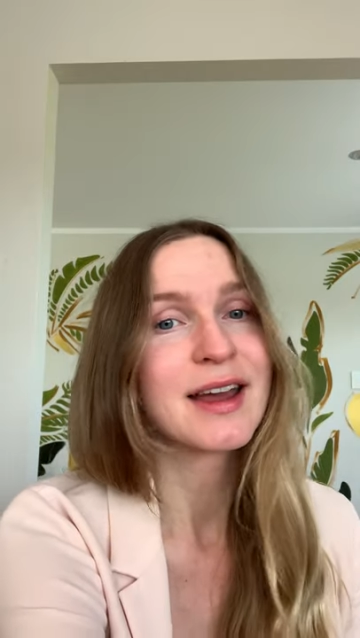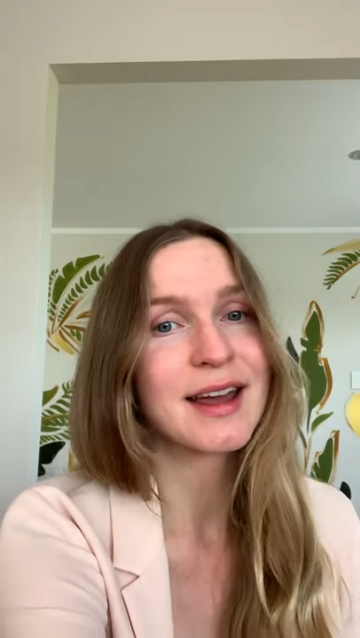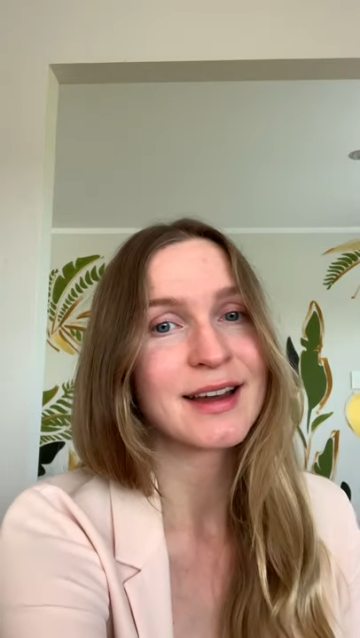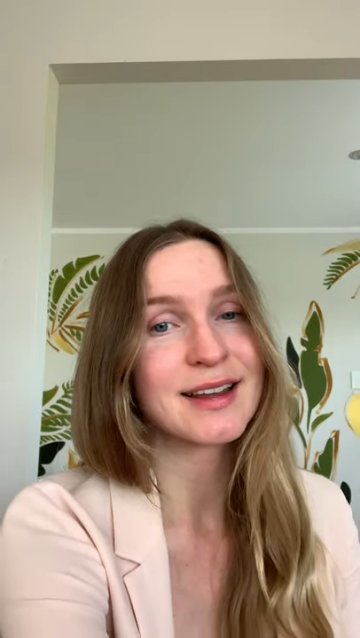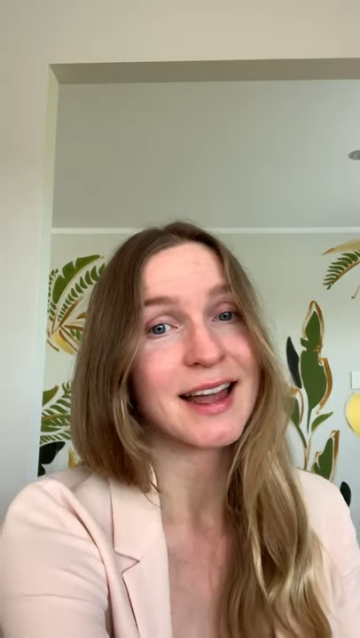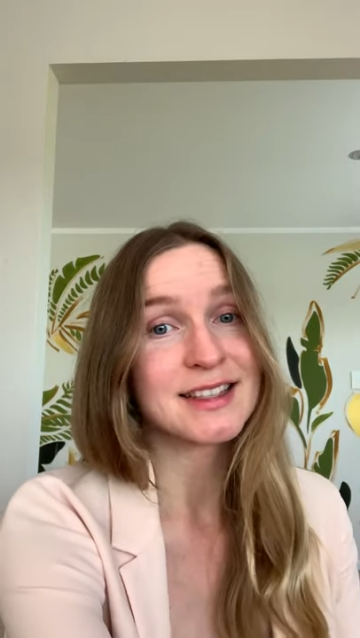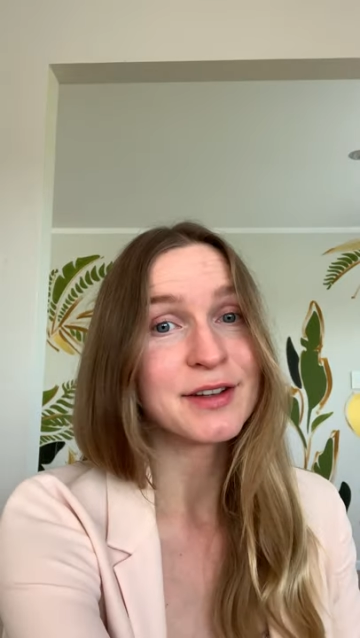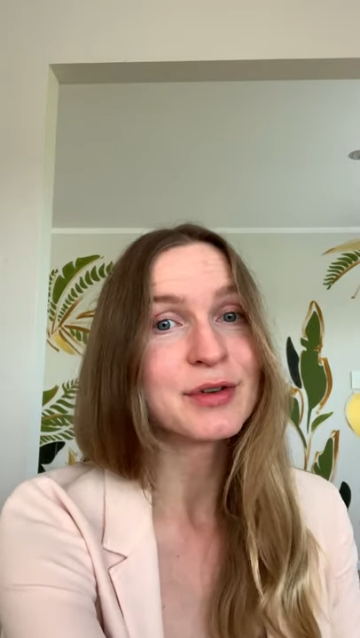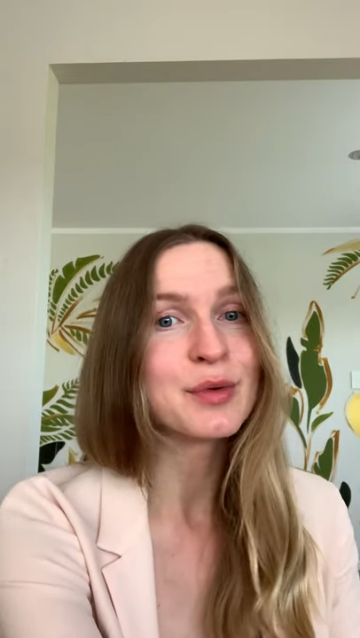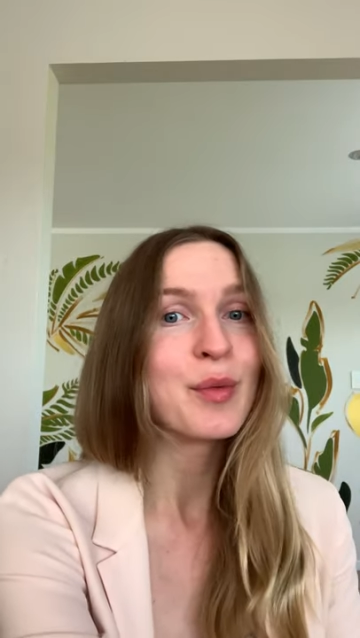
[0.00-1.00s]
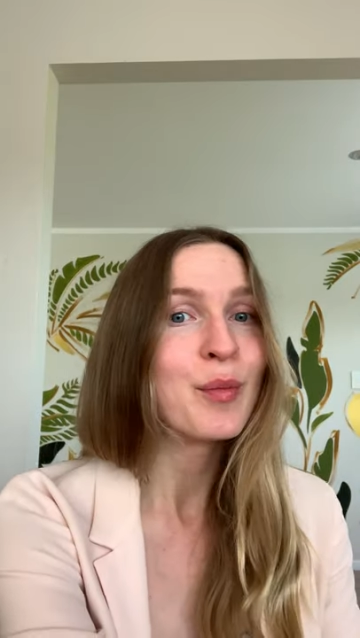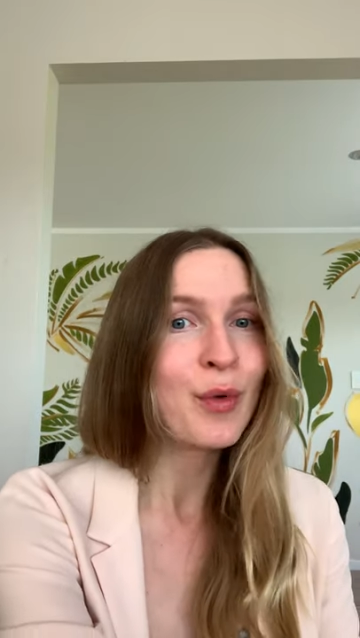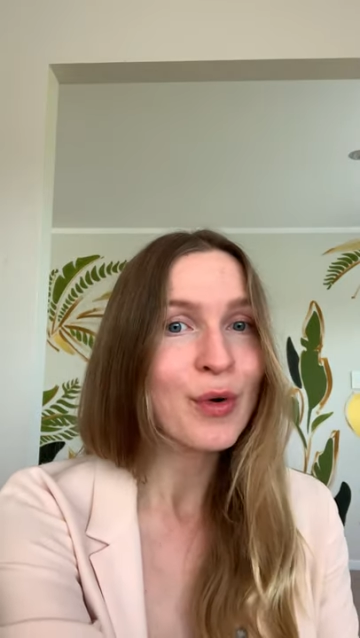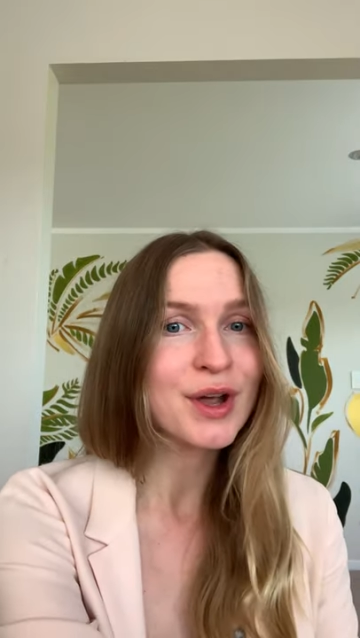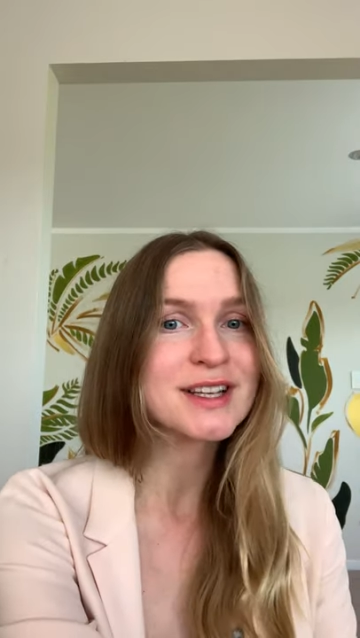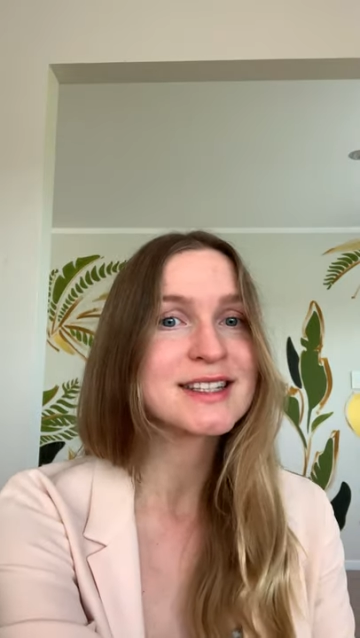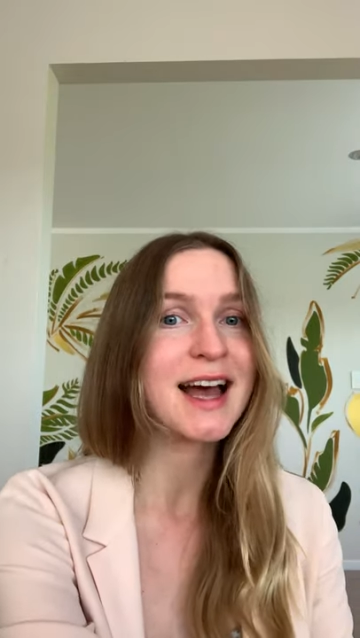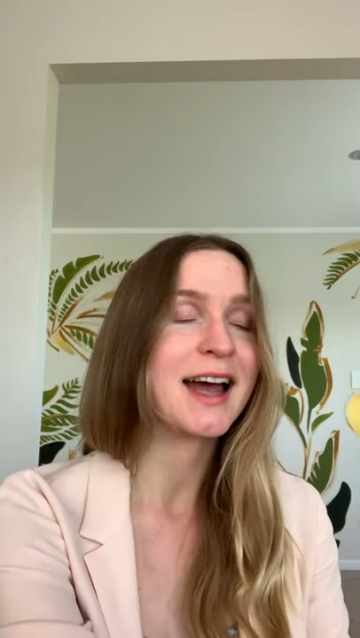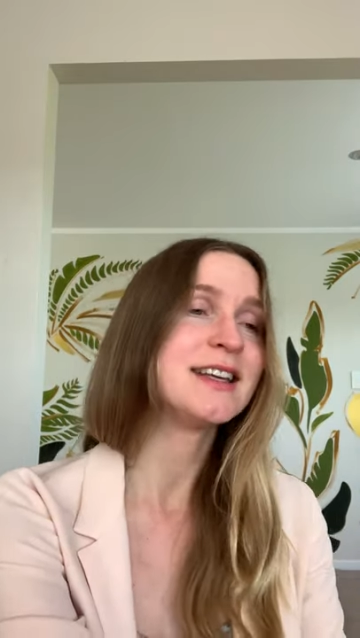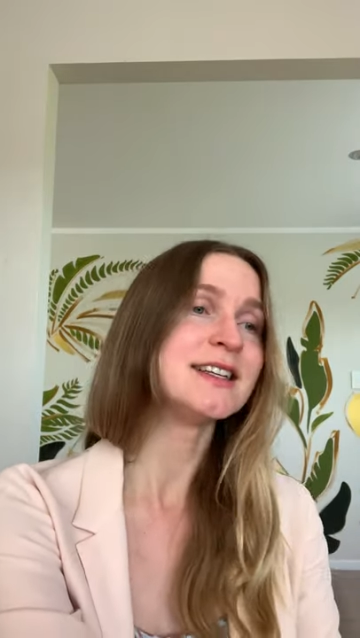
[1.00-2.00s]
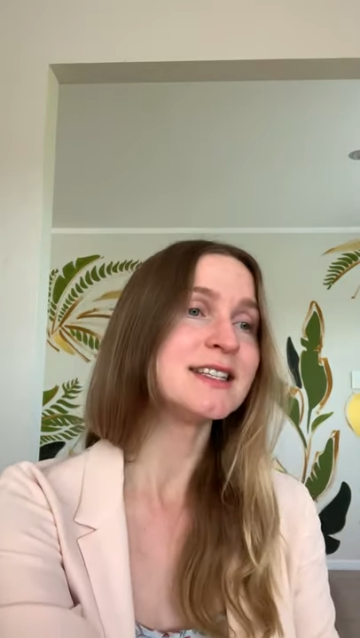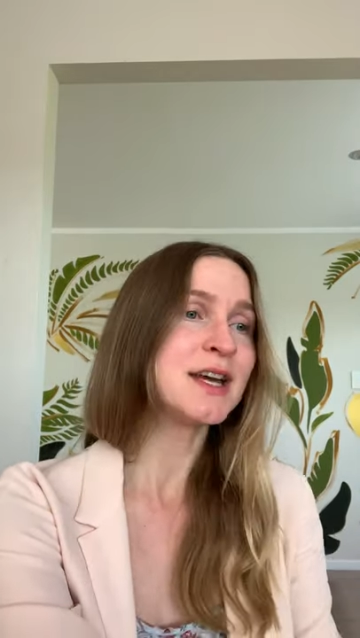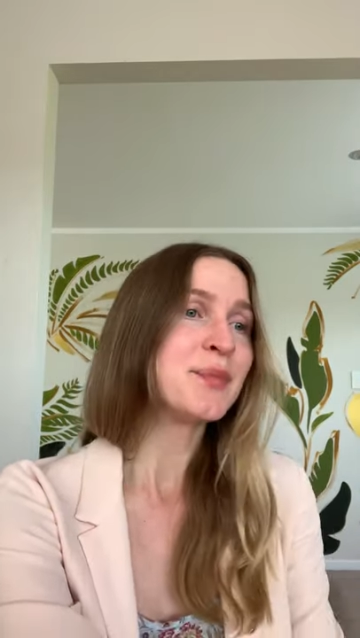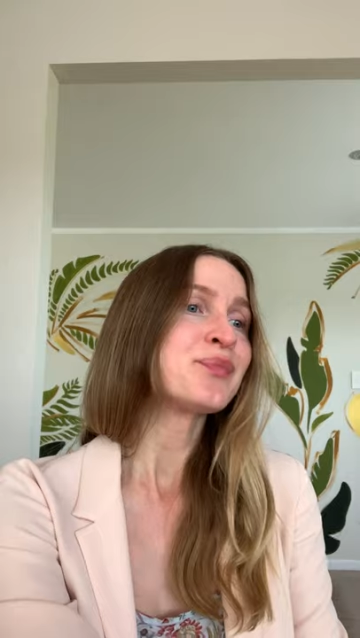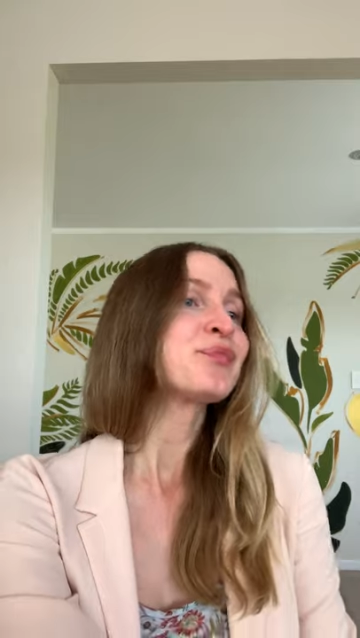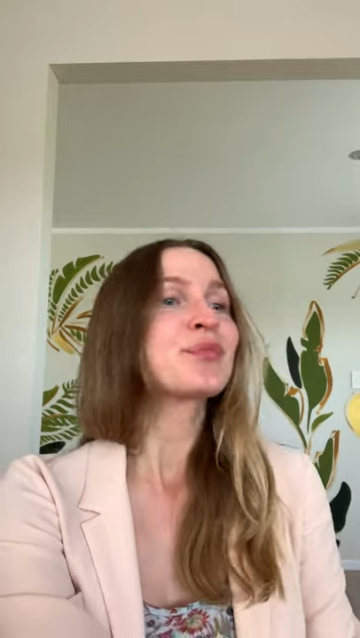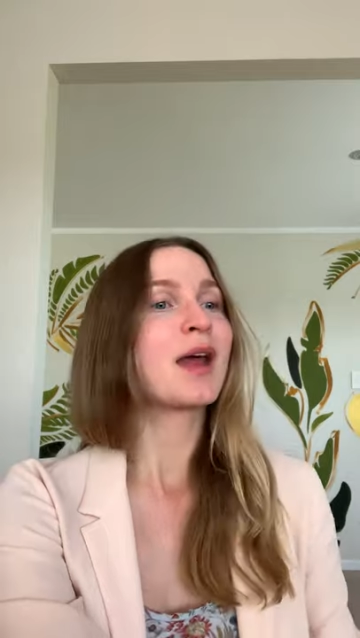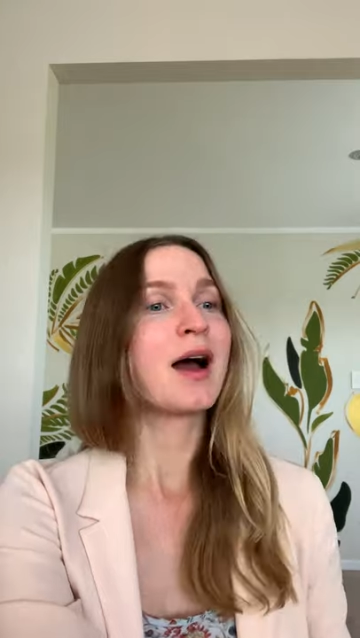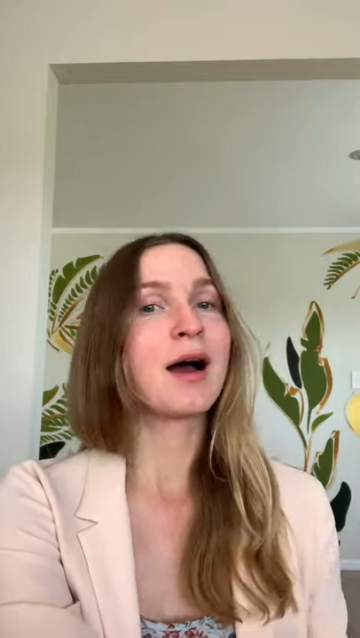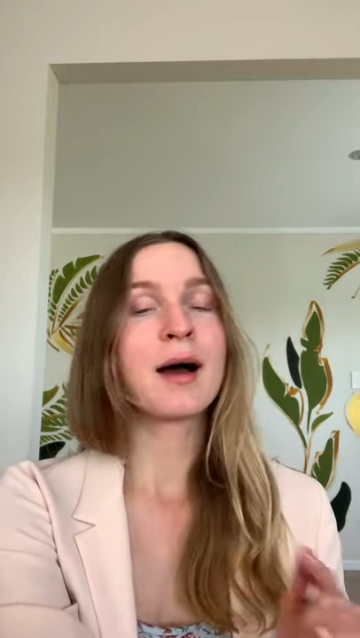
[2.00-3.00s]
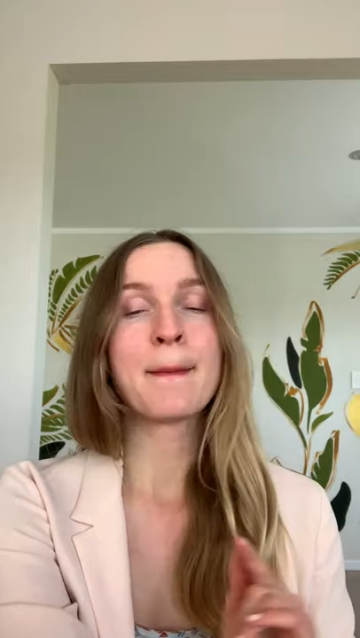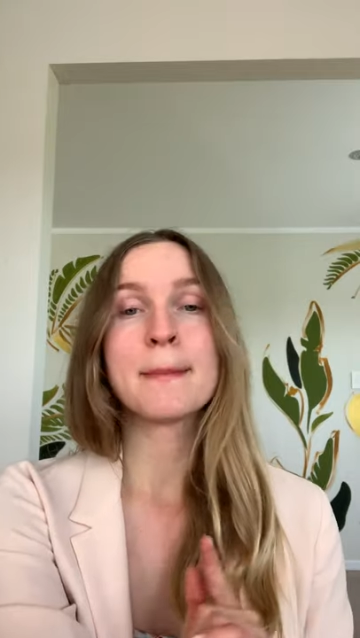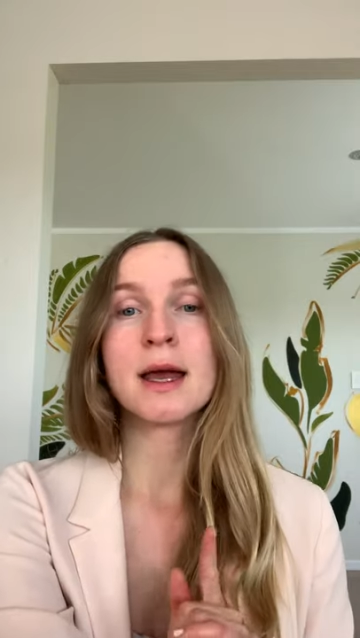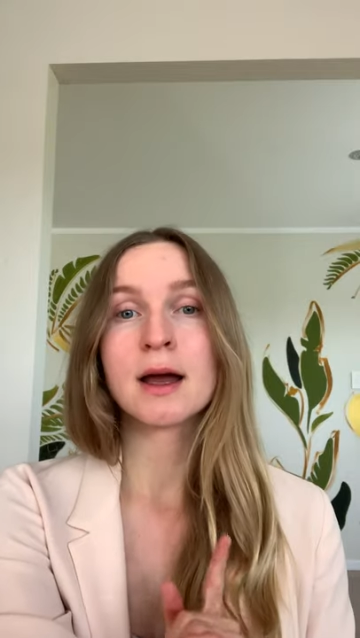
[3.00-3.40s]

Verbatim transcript: uh, get even more excited um,